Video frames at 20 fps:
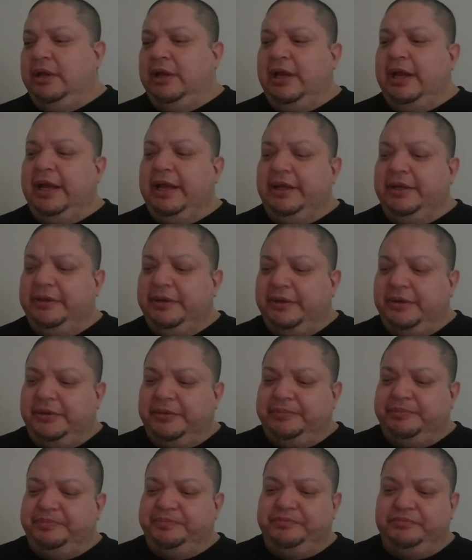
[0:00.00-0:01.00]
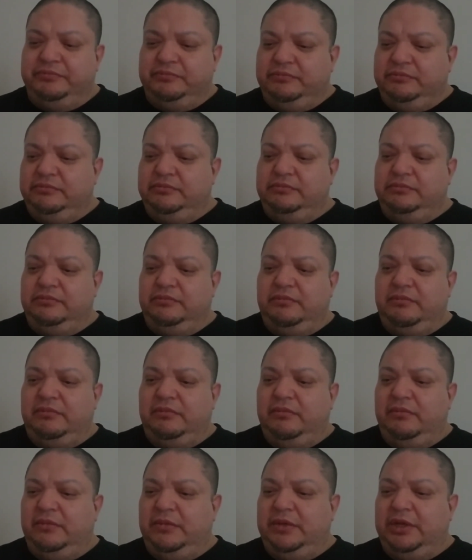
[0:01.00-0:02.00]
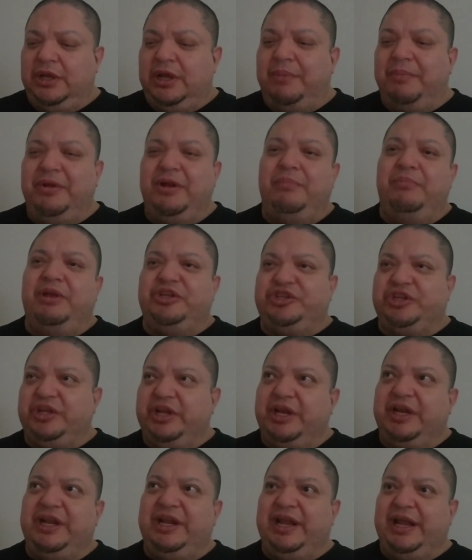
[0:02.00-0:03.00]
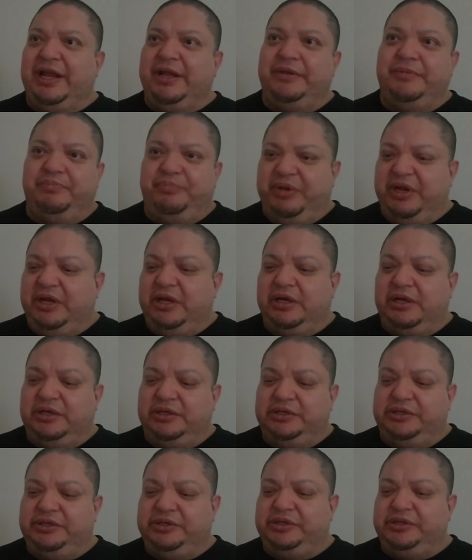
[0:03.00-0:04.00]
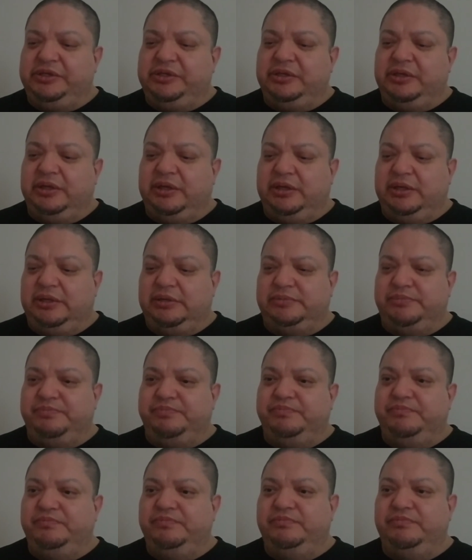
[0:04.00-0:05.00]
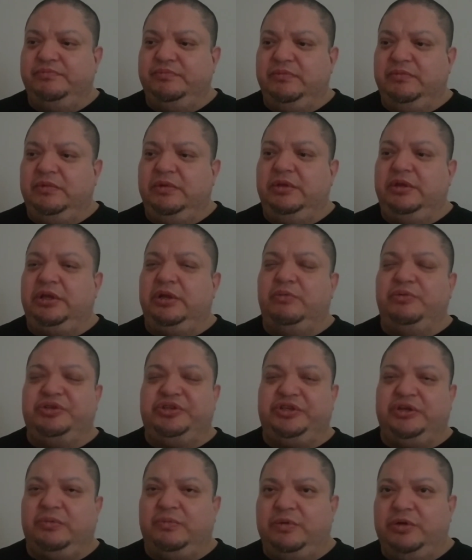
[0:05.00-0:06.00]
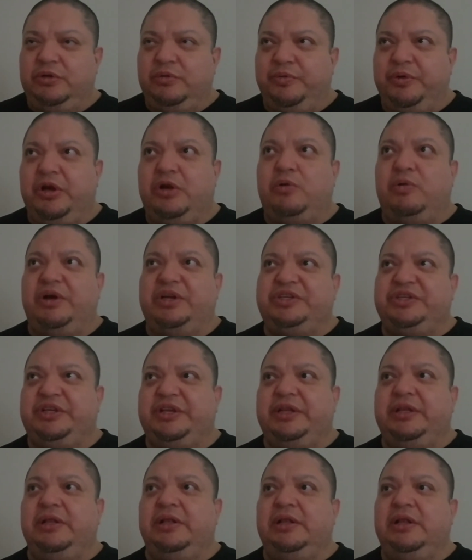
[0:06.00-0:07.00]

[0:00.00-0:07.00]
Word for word: And um, I'm gonna mention it again because uh, there was someone who requested